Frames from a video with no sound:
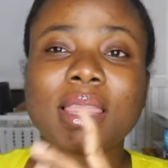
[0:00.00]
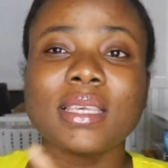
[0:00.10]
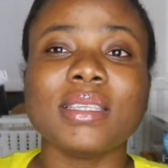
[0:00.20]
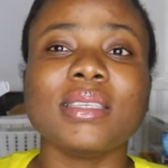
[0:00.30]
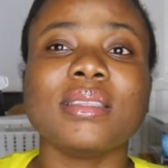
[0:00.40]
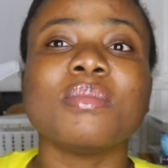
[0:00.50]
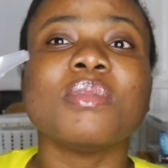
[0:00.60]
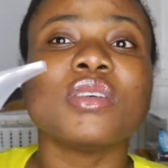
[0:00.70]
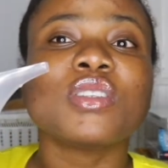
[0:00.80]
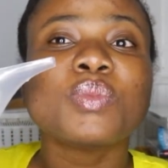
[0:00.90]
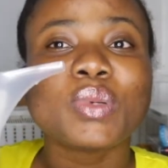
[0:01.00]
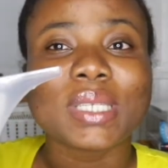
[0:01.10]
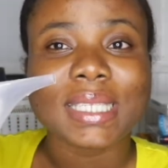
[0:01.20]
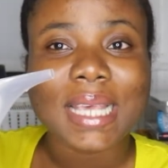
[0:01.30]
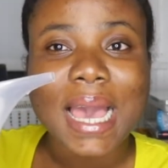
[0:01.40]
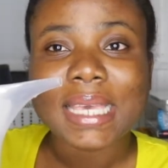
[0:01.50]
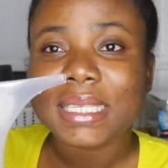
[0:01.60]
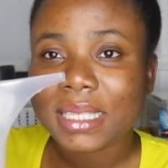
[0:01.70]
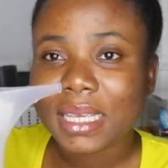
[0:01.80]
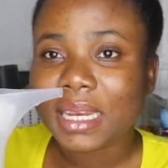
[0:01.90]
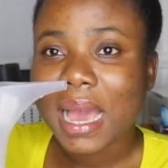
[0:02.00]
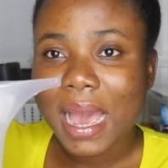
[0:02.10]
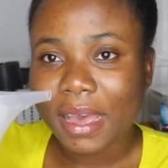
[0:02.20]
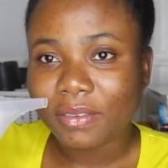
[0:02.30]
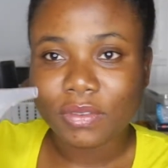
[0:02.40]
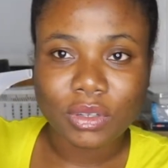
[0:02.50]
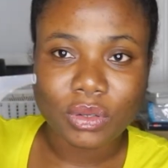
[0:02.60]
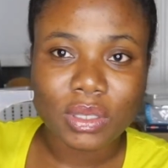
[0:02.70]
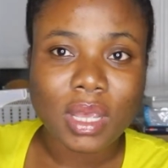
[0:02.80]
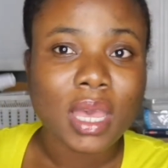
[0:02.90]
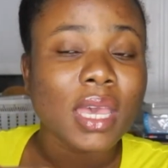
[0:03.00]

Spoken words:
This is the most precise thing I have used.